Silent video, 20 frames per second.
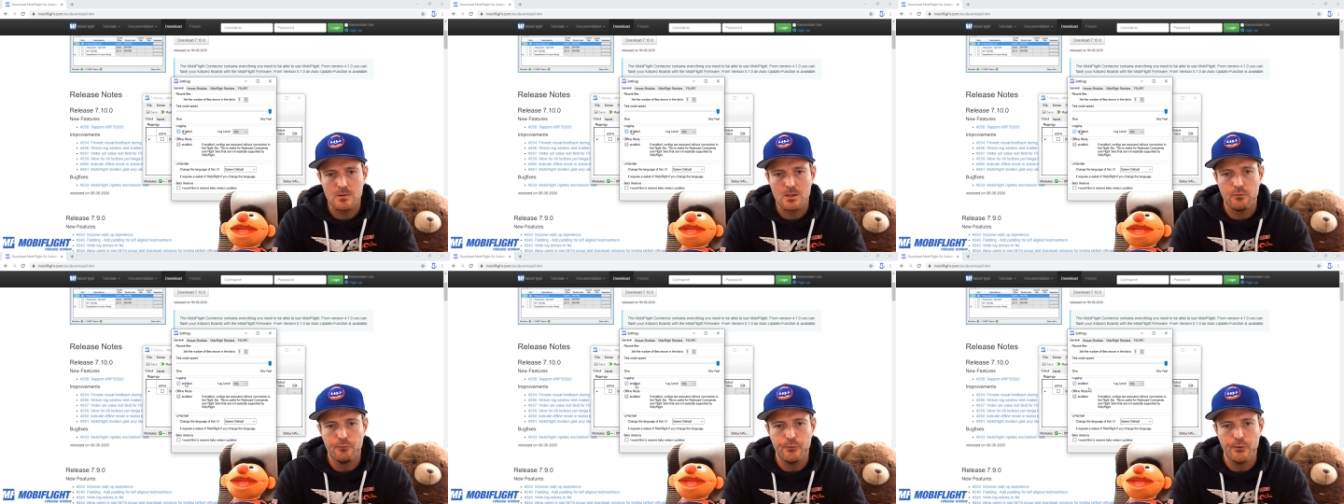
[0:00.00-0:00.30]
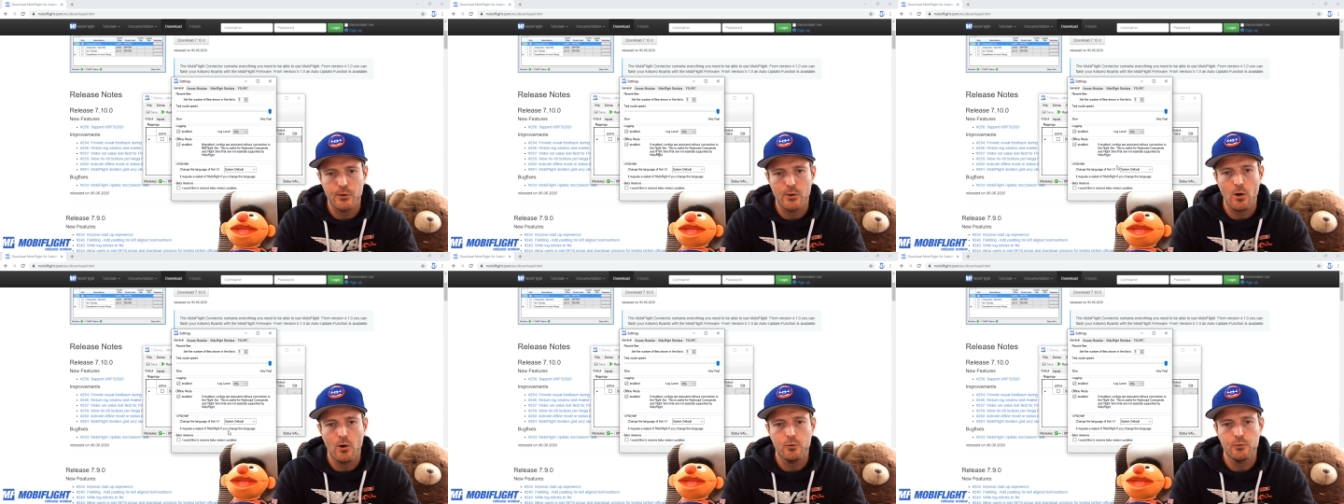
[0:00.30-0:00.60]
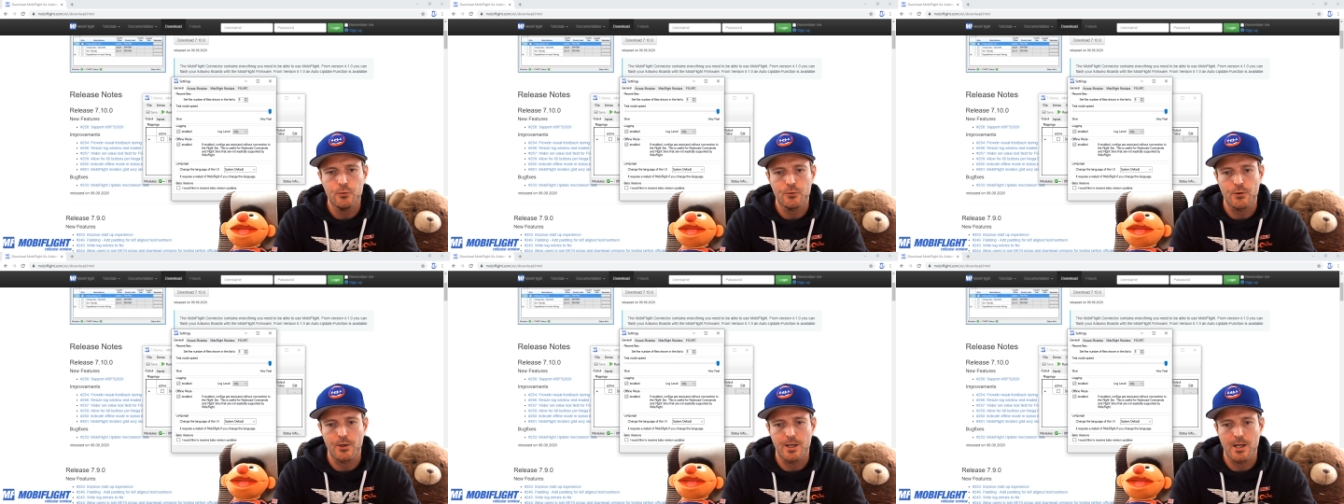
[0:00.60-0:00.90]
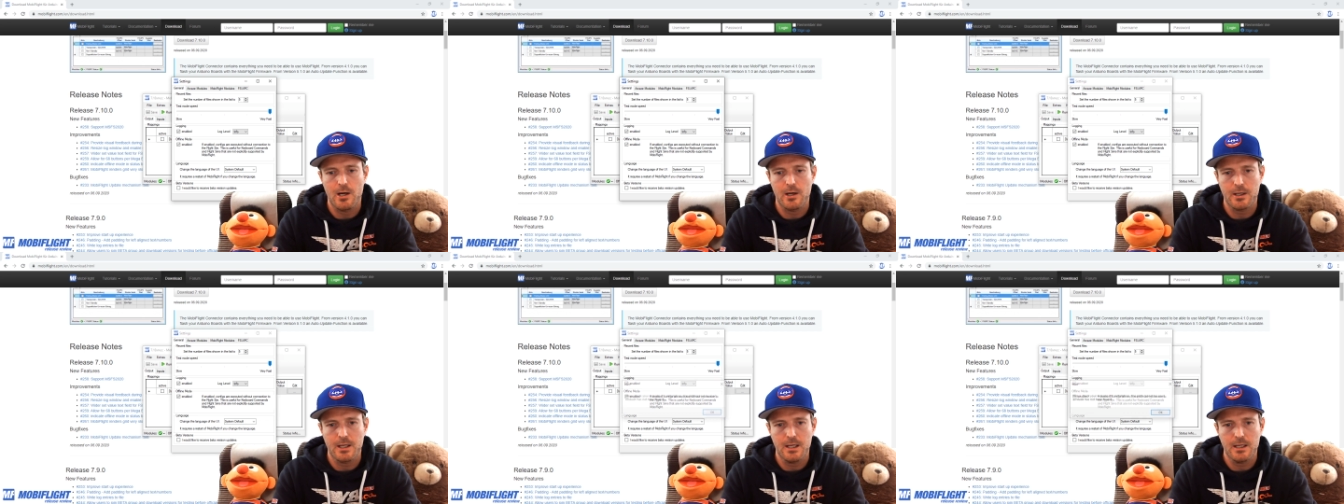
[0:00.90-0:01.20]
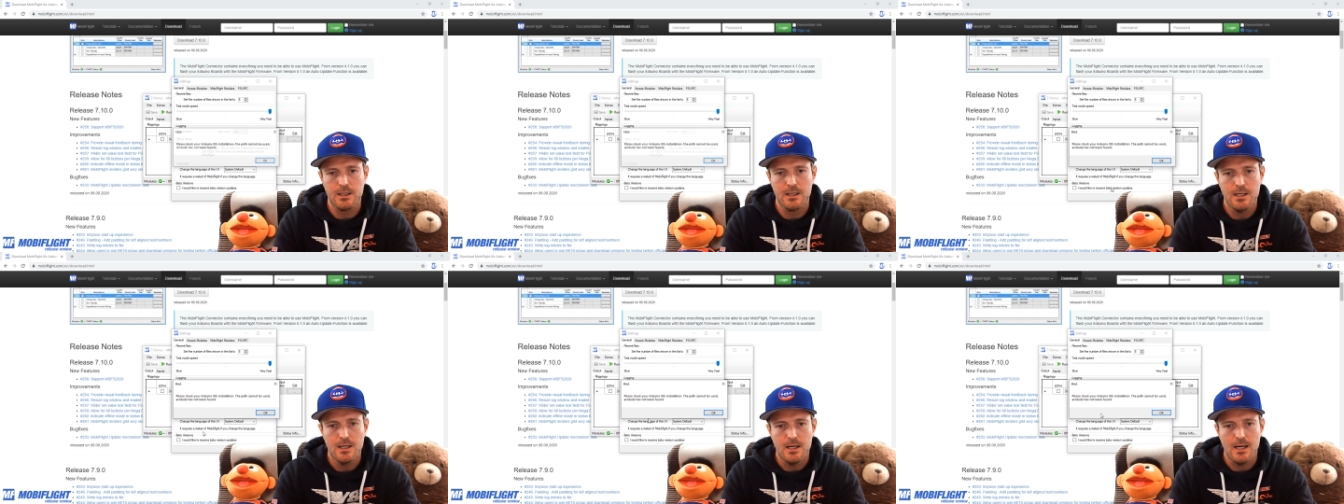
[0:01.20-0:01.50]
If you go to the
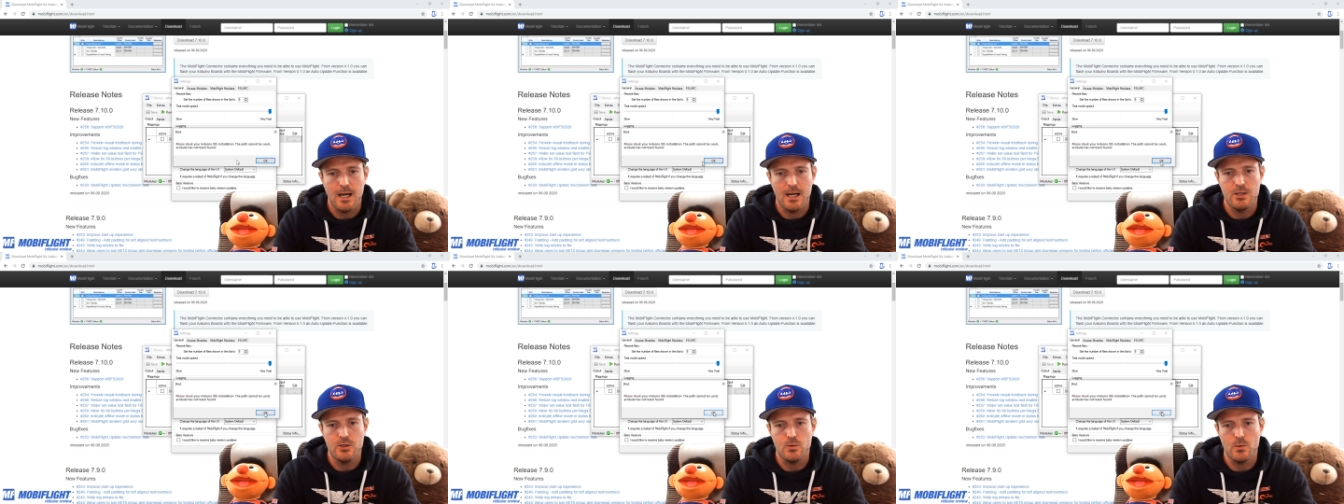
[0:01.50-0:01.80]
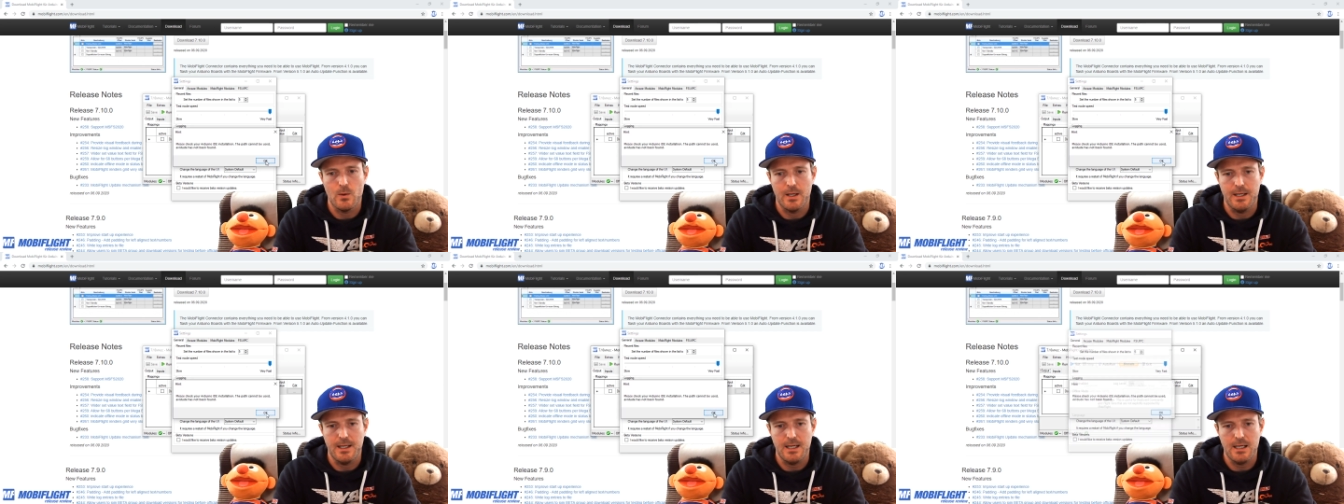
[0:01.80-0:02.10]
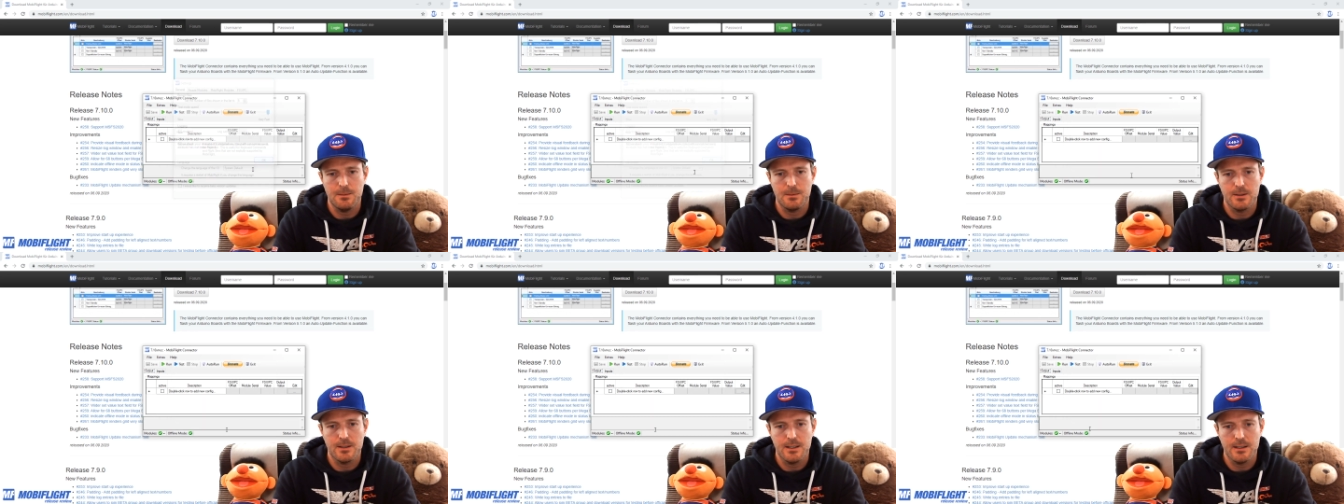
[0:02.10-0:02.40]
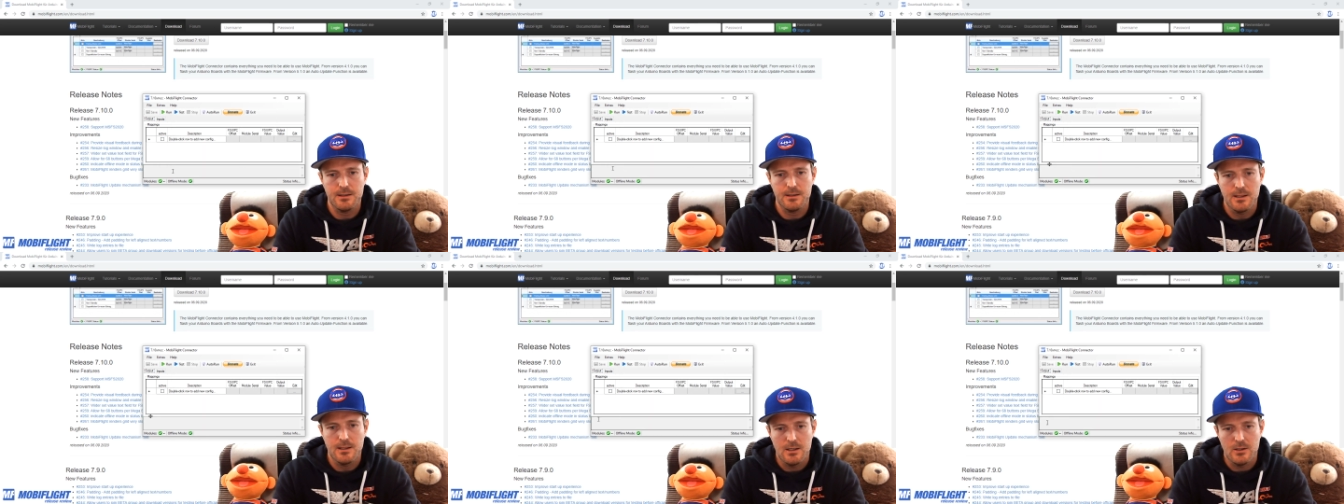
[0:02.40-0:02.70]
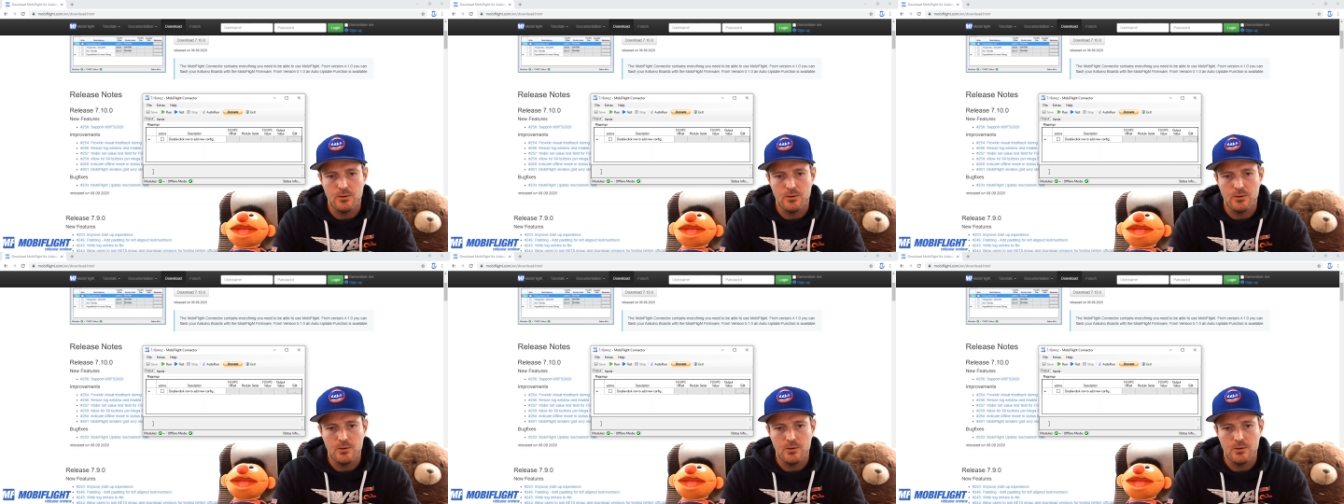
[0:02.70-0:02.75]
logging and you enable it,